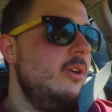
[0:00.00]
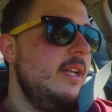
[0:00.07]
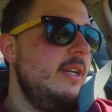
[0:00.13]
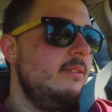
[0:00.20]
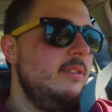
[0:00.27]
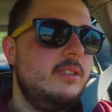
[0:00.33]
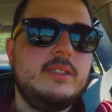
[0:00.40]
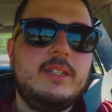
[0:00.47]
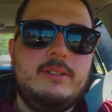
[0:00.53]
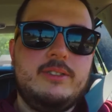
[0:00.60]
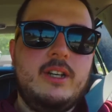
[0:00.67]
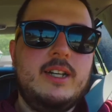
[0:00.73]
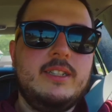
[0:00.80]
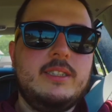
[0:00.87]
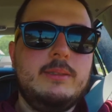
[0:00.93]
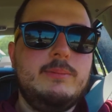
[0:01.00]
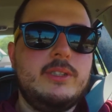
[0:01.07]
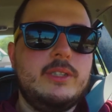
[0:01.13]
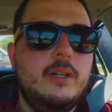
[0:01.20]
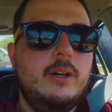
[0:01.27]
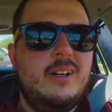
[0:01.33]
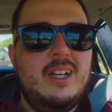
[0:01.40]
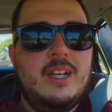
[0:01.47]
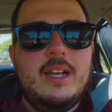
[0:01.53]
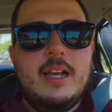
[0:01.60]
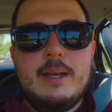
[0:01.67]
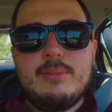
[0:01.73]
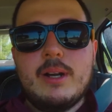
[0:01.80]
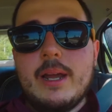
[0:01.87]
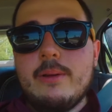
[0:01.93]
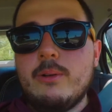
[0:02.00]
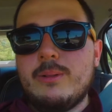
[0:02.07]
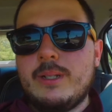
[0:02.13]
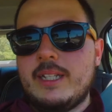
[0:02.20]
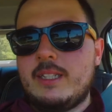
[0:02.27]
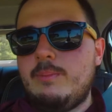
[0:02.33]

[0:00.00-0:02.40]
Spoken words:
That was awesome. So probably won't get